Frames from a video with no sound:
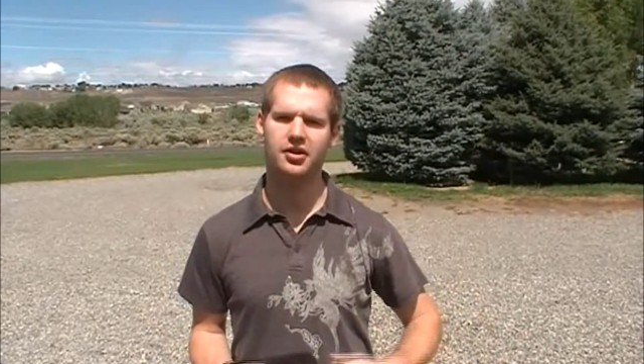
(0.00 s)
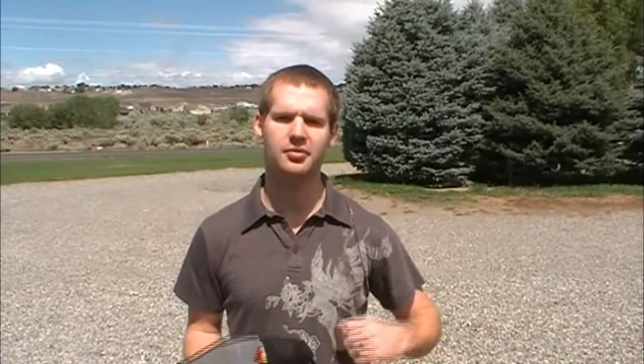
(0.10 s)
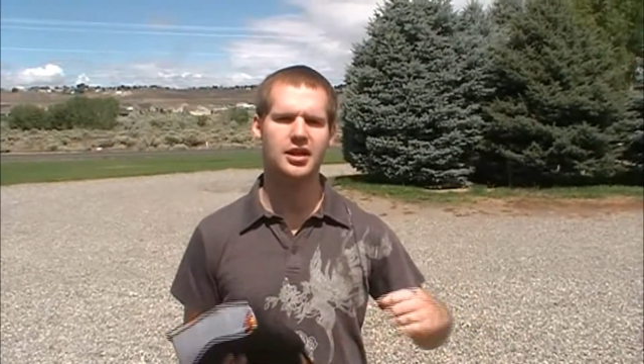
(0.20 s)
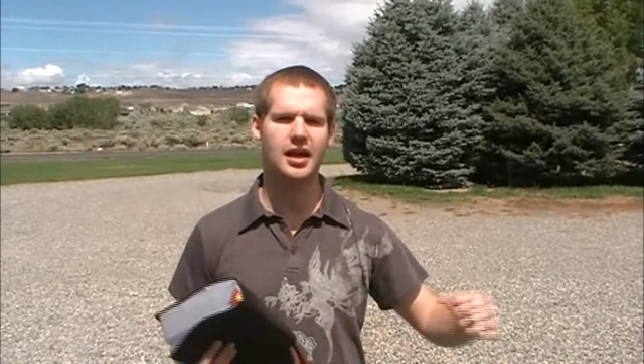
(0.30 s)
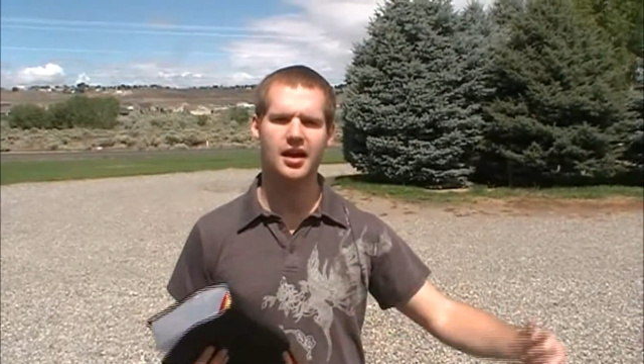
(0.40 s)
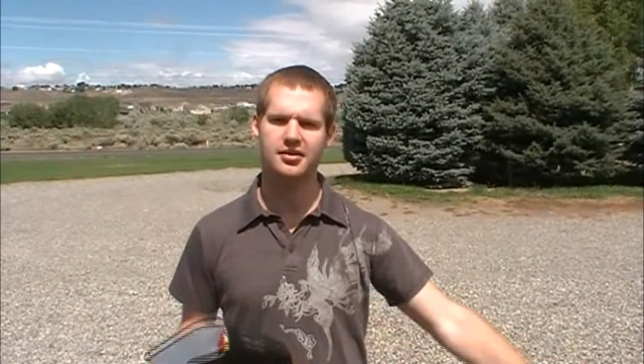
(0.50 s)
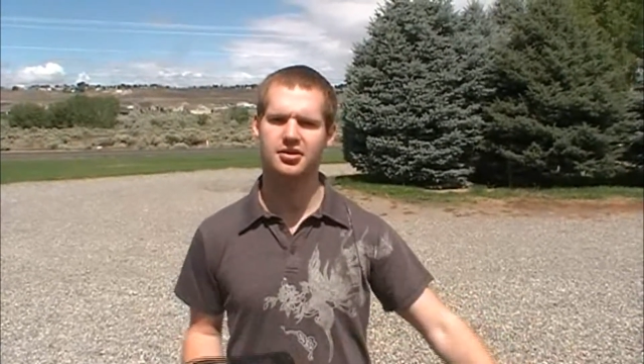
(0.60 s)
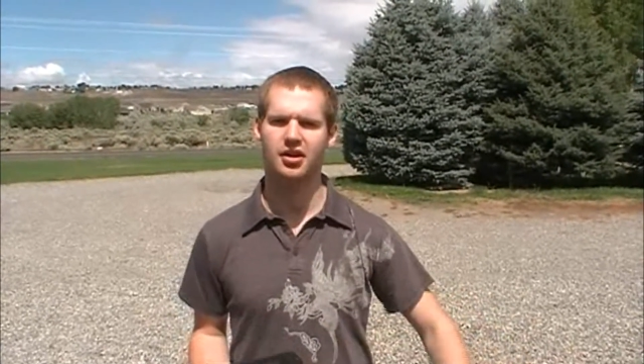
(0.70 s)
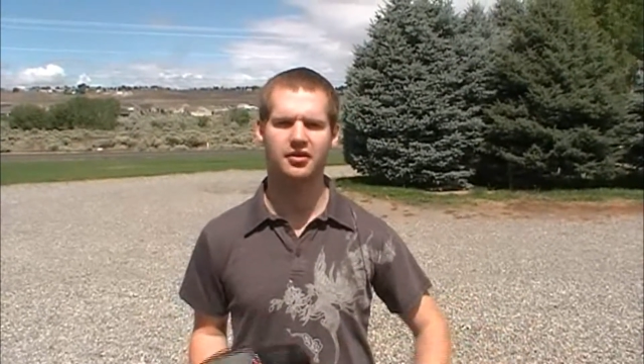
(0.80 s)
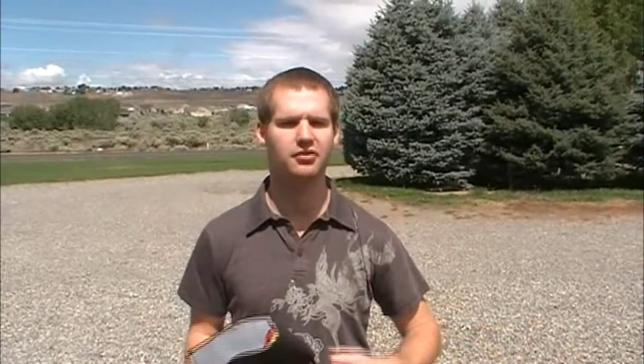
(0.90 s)
can be
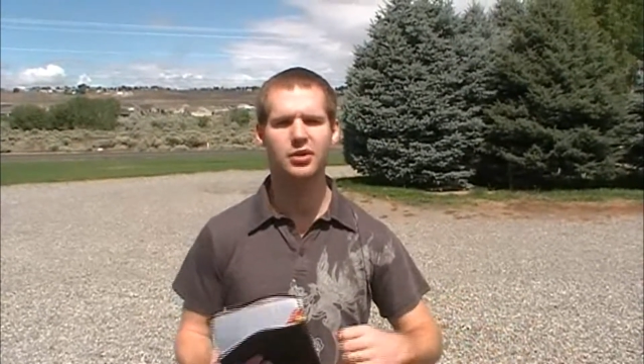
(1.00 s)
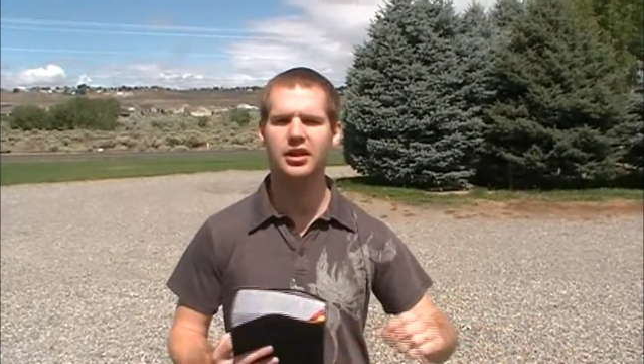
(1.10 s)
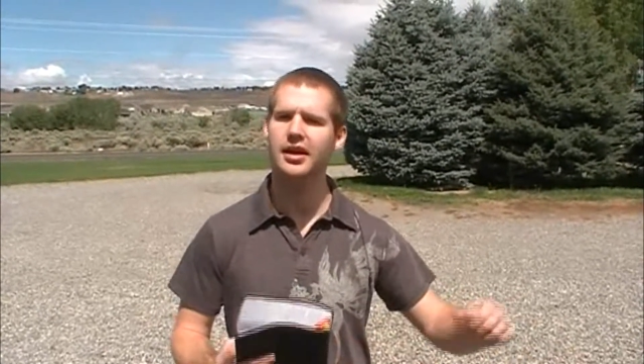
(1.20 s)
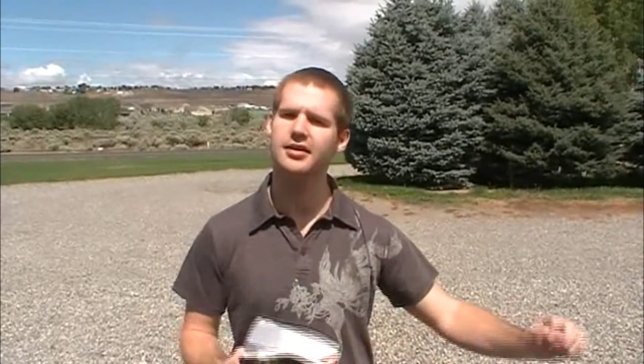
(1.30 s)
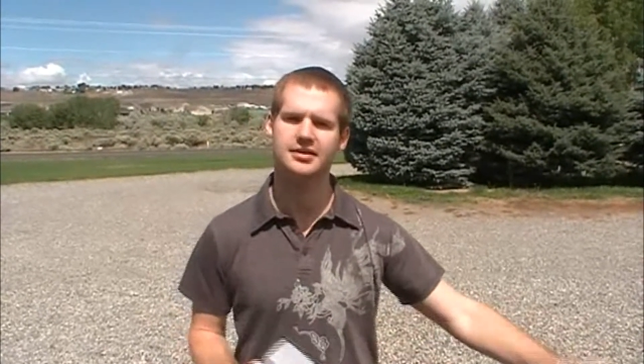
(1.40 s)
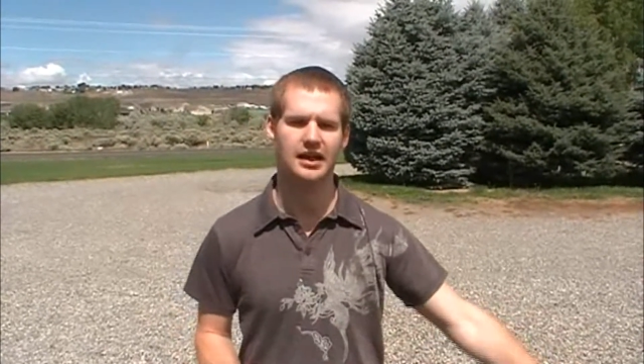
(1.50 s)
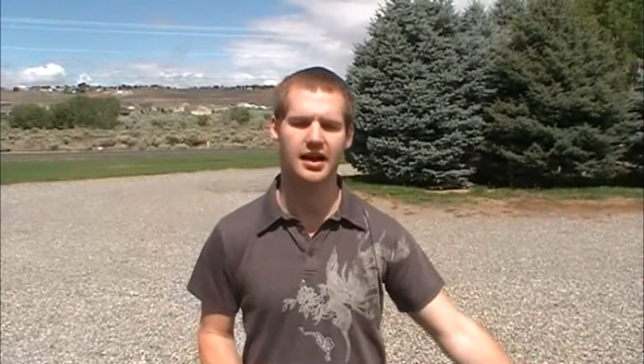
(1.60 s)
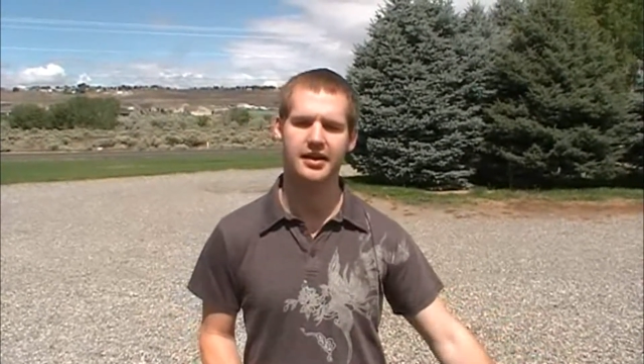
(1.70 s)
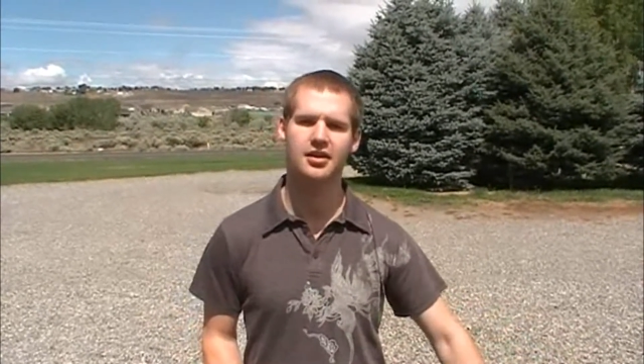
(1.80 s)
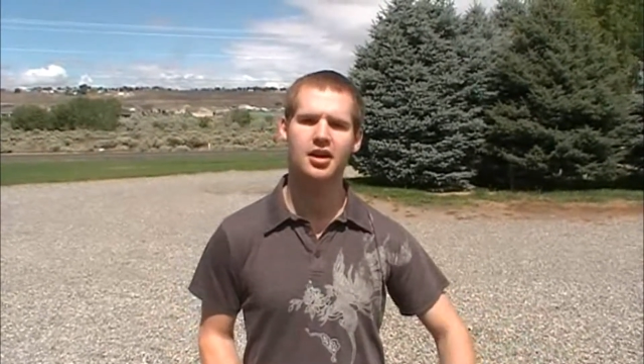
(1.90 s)
cast off, can be laid
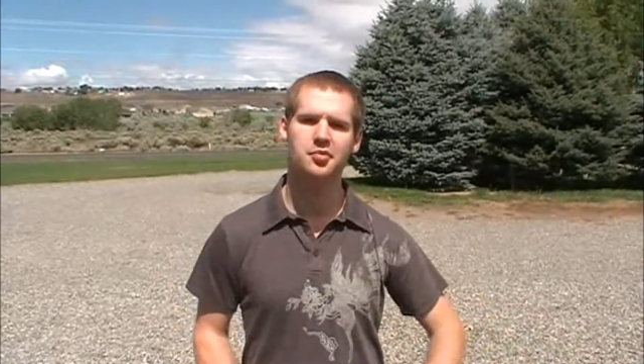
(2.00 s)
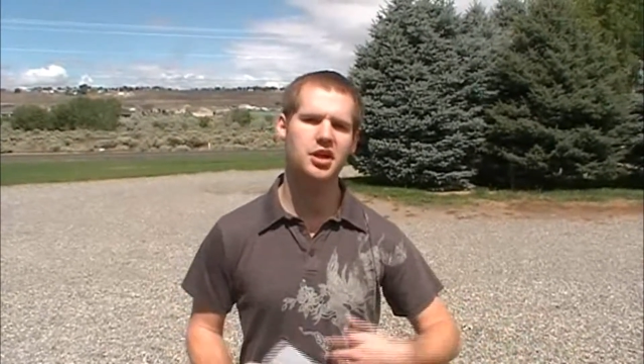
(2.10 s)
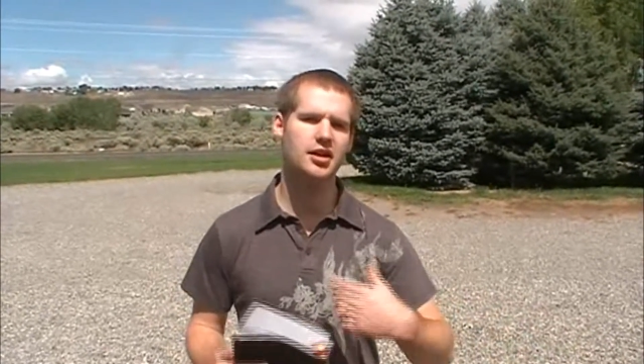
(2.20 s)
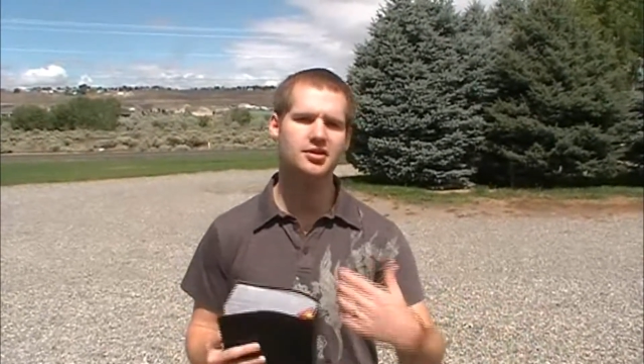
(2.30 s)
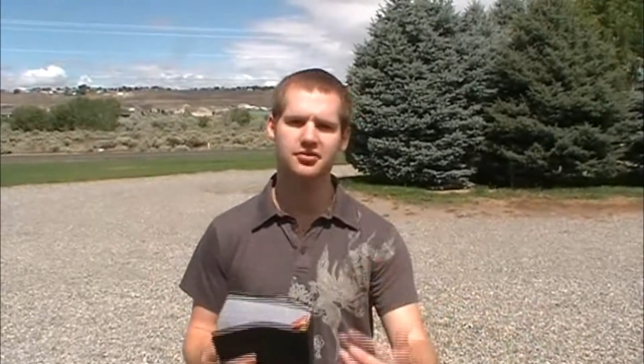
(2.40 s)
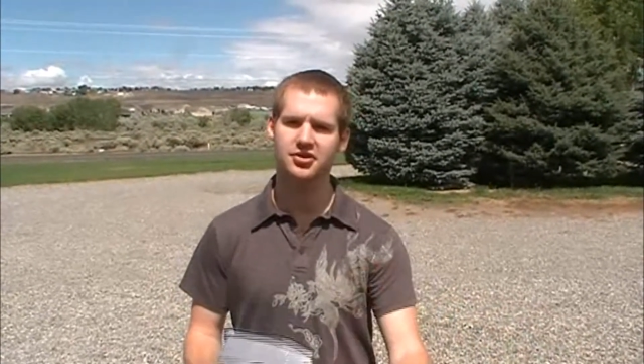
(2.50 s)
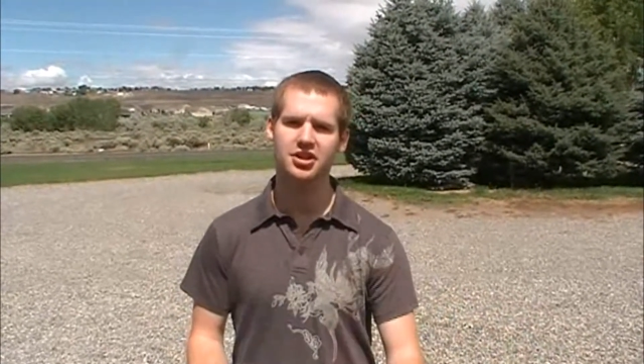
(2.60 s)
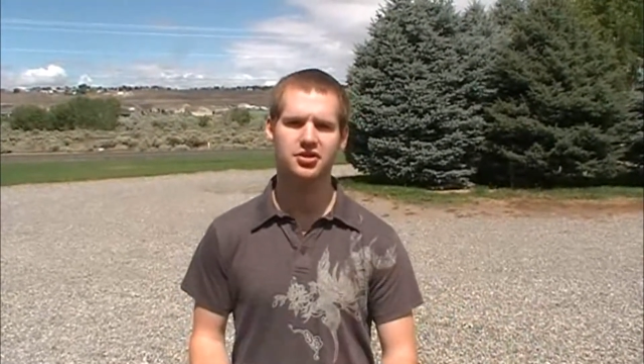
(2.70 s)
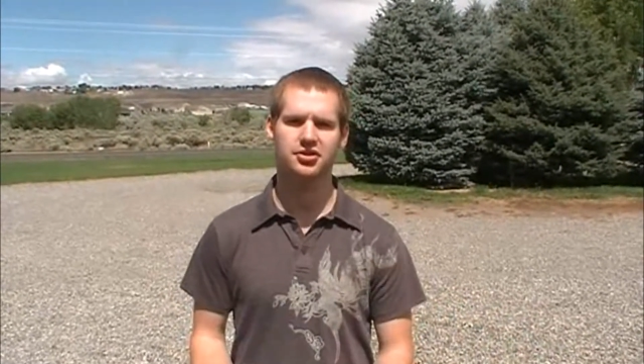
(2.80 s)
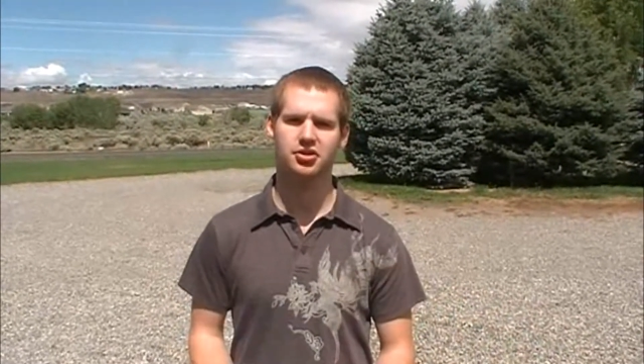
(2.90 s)
aside because of
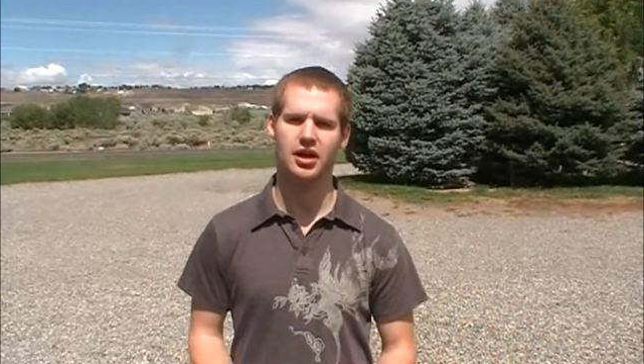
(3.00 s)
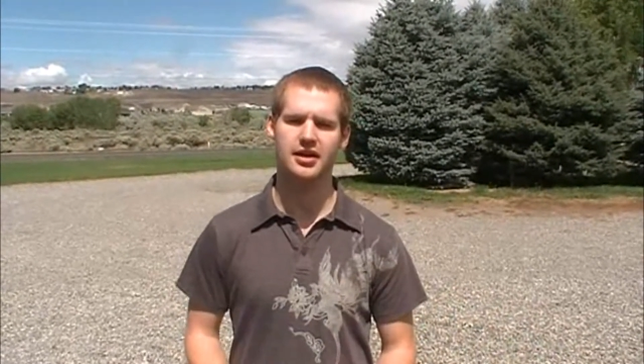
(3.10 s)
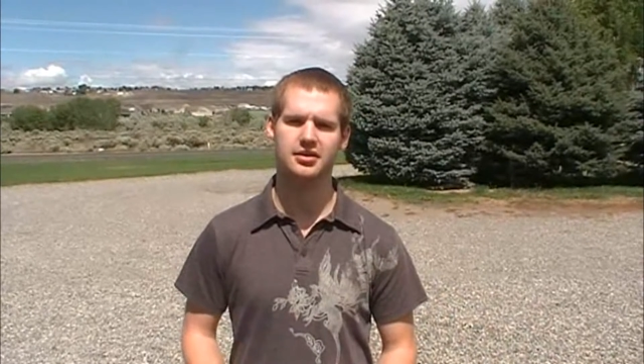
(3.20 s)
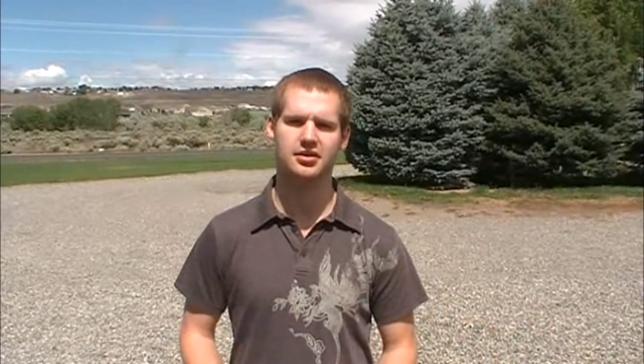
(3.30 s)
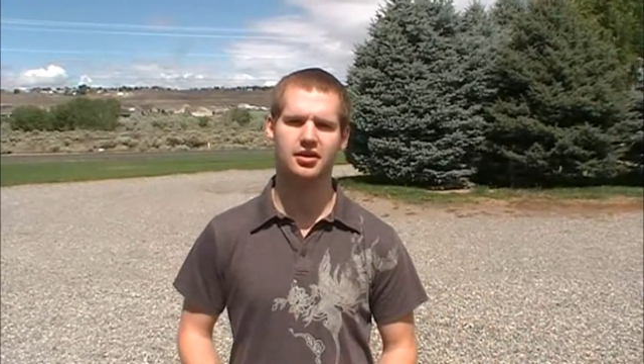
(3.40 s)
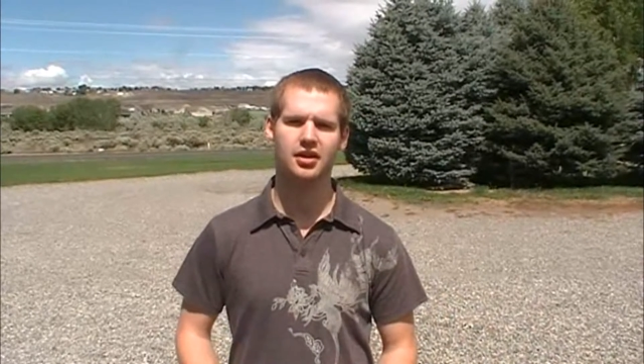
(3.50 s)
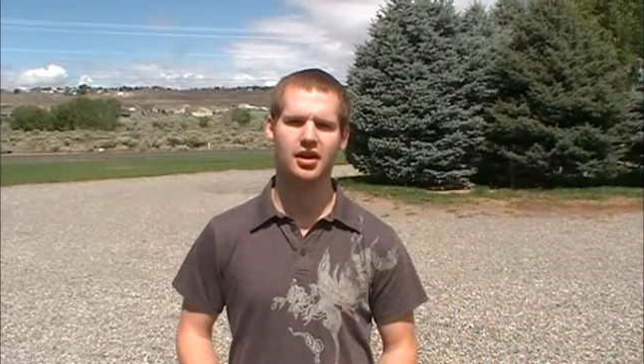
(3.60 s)
Jesus Christ.